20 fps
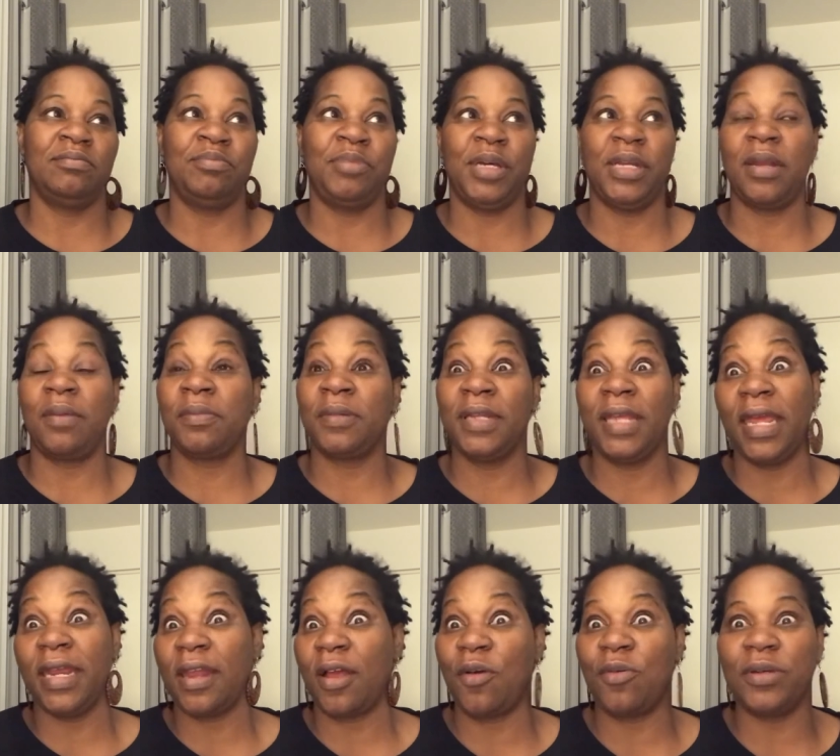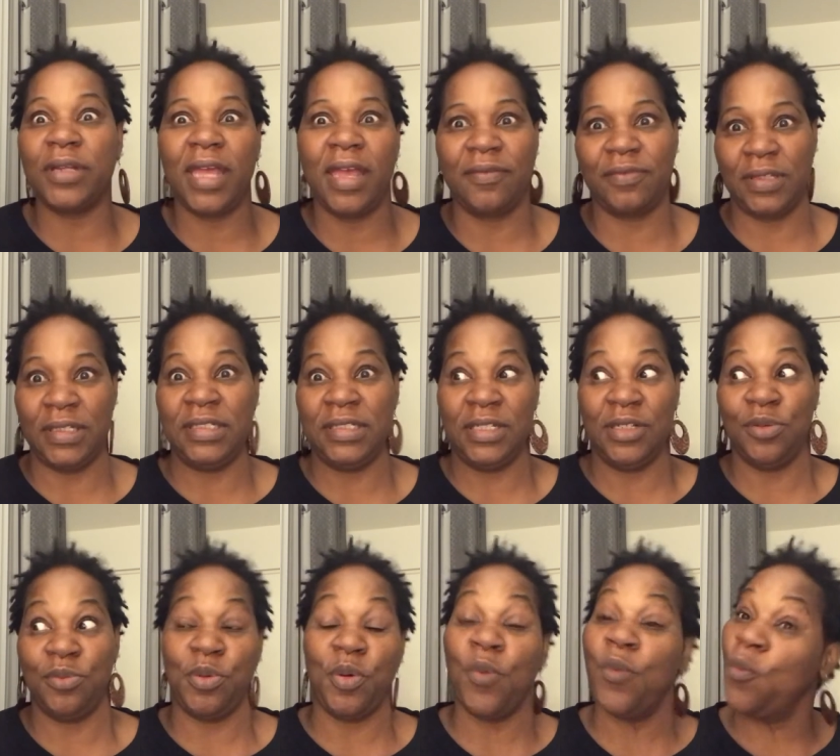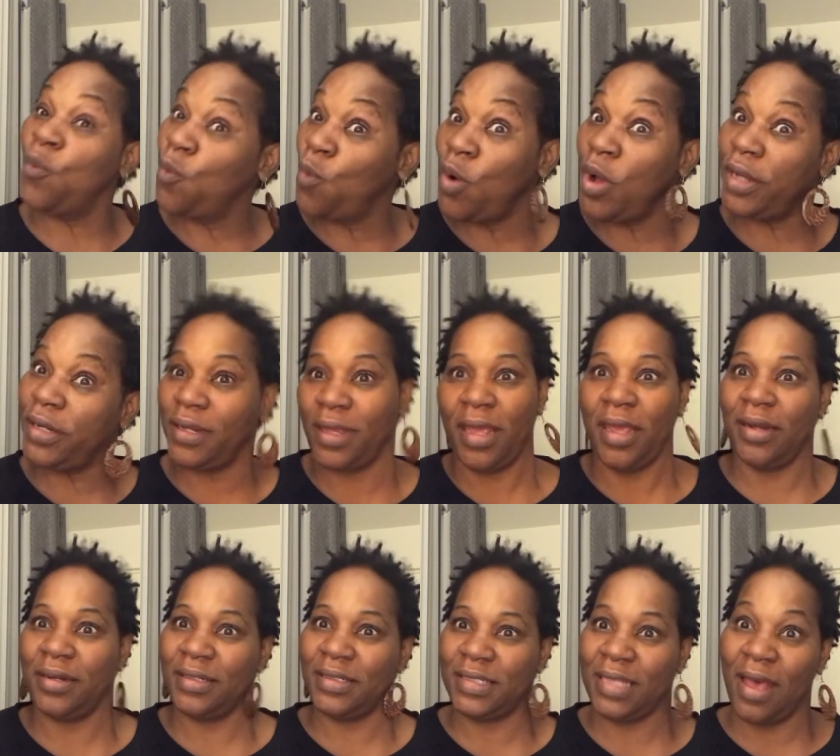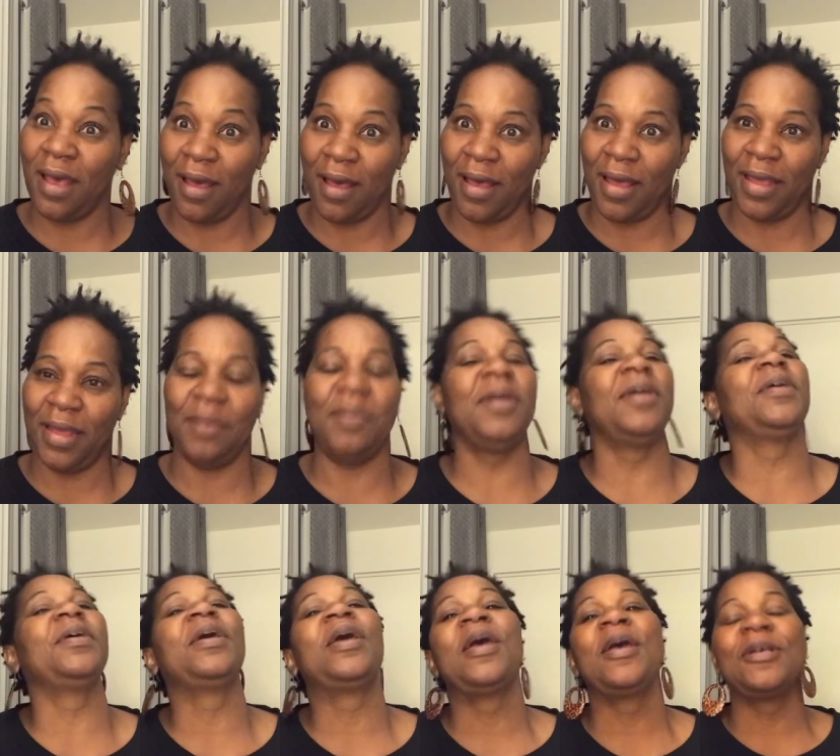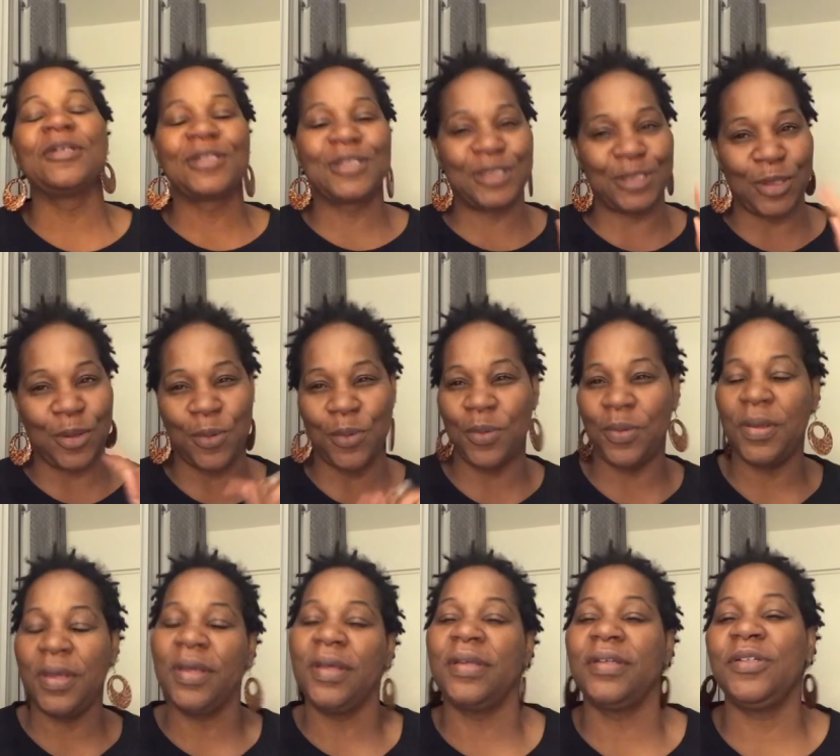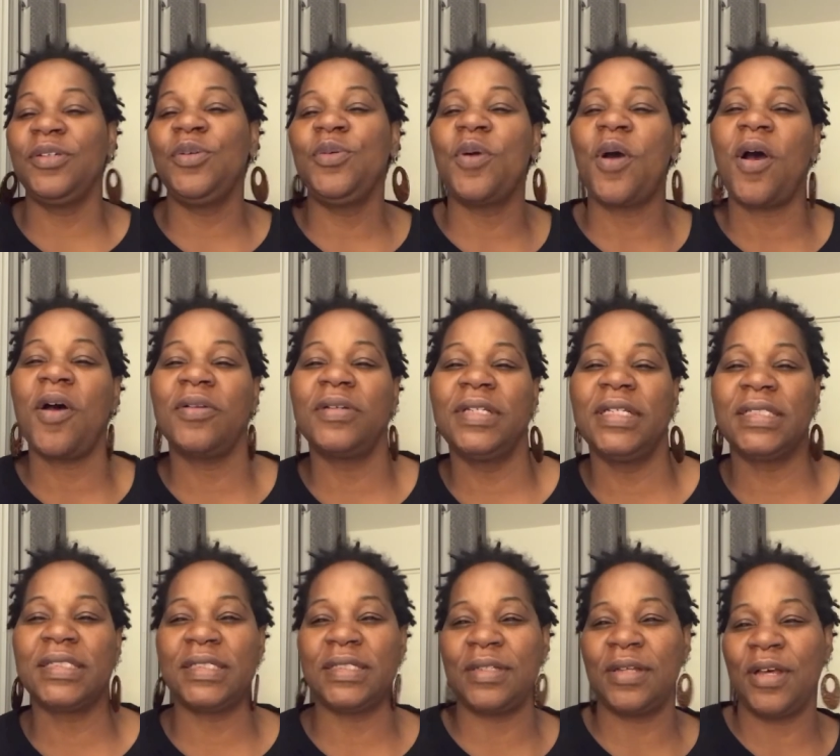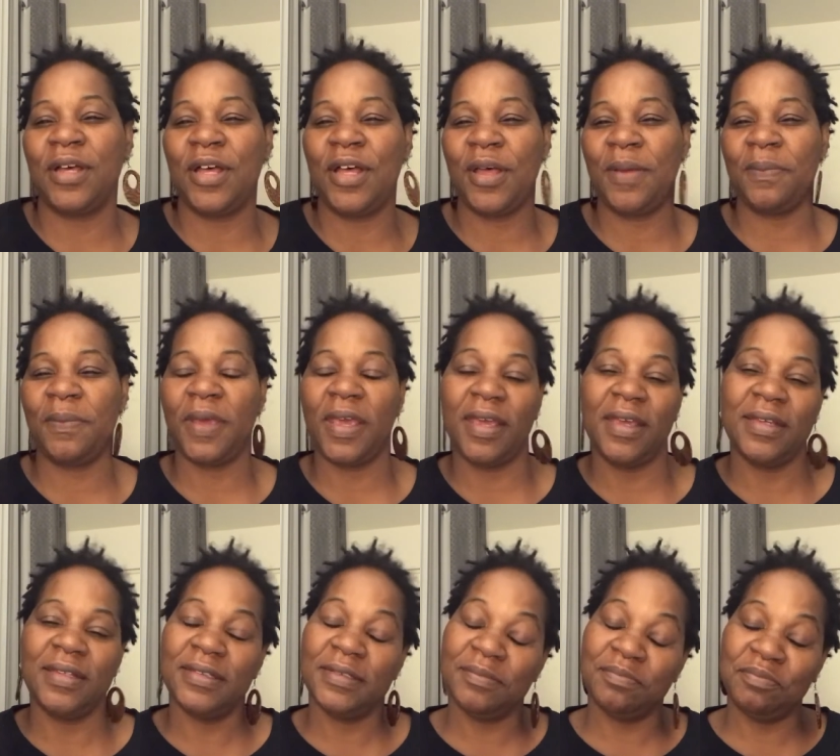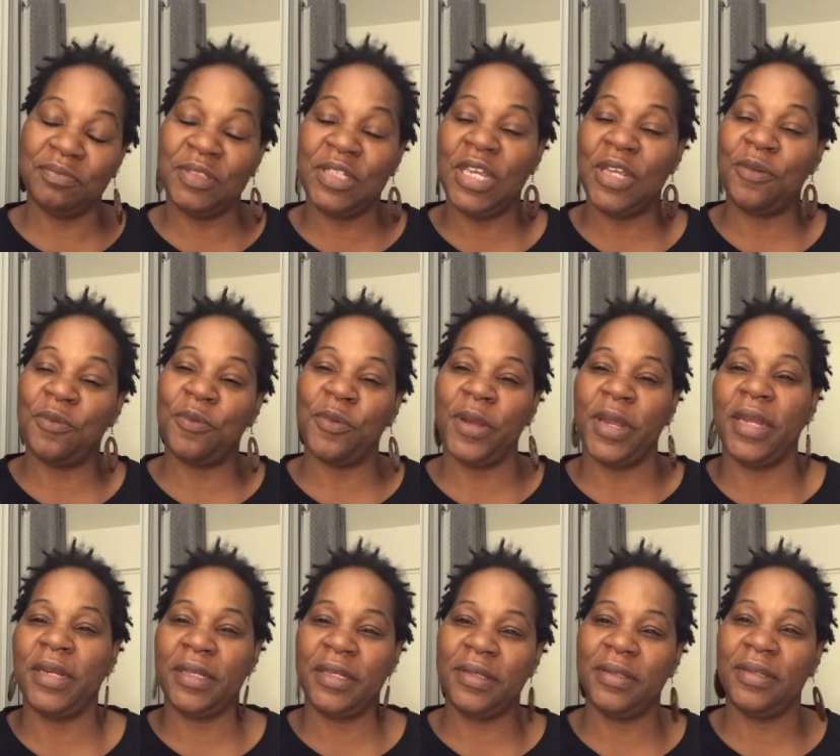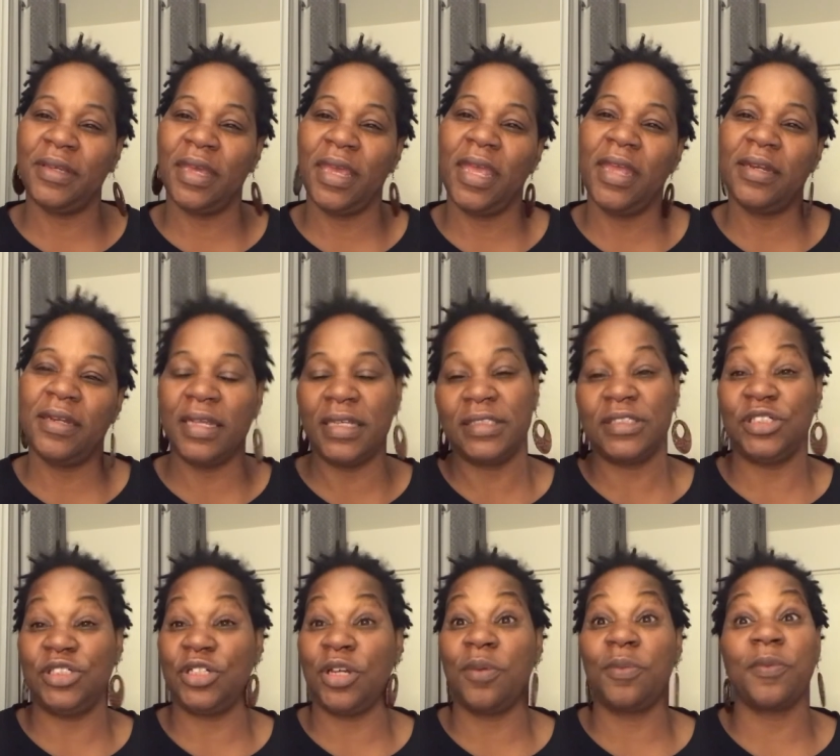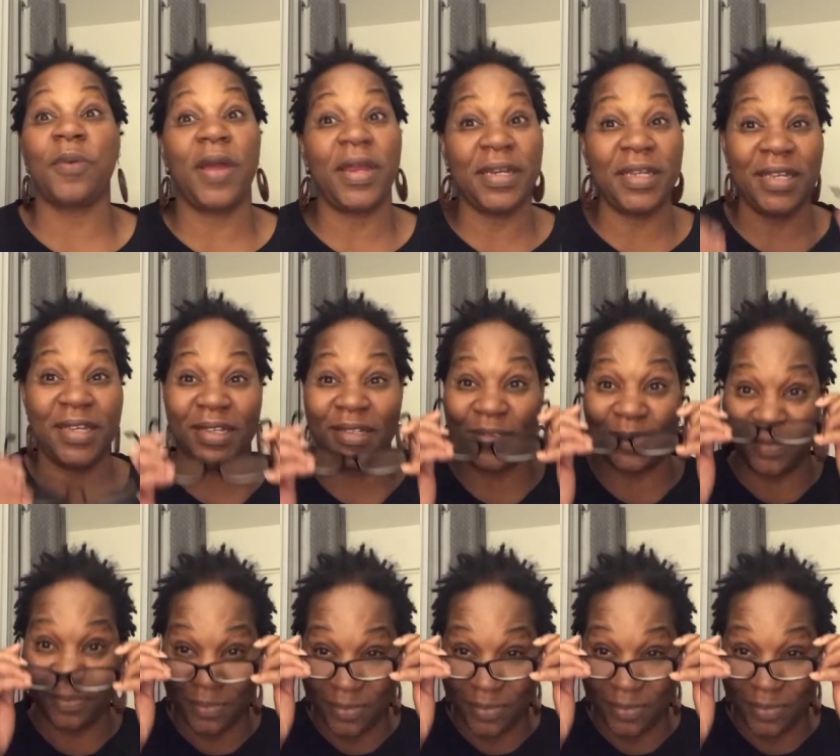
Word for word: but I'm glad I only have to deal with one at a time. So you all listen up, get ready, and let's jump right in